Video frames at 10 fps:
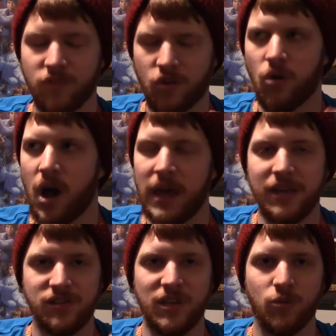
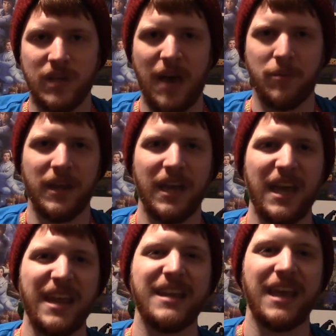crying scene was happening
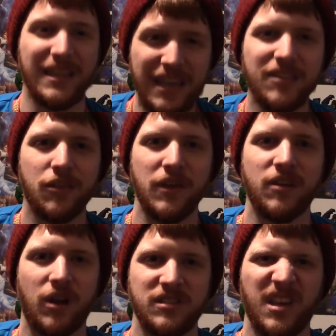and in the
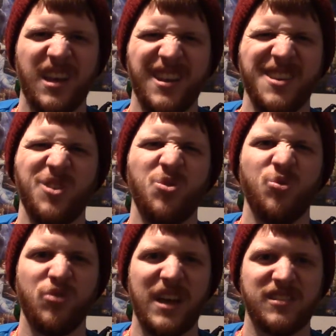theater I said,
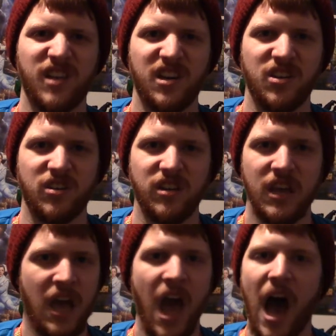ew, that's not good.
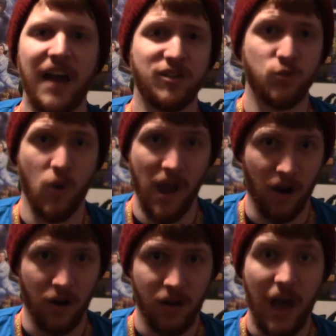I
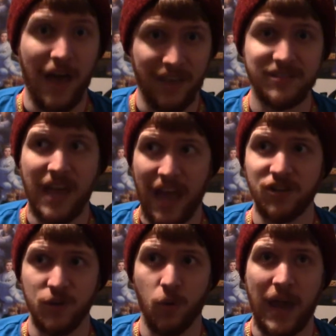swear, that's
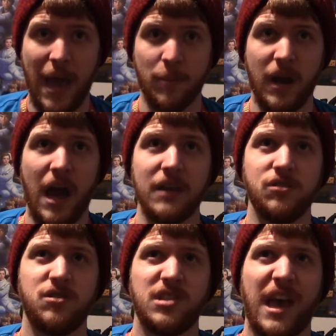actually what happened.
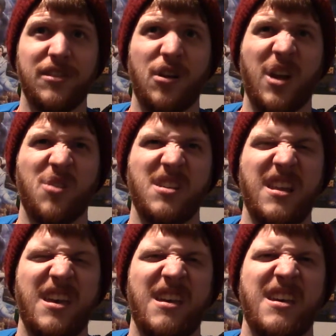I sat there and I
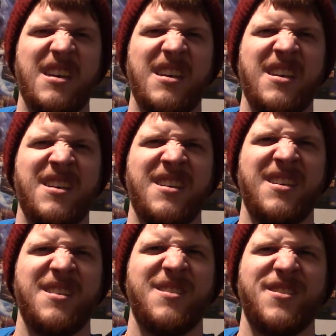went,
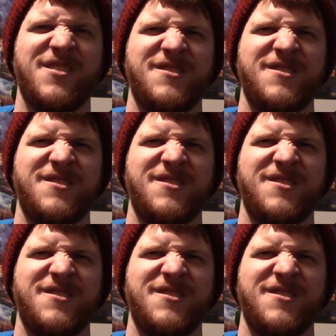oh,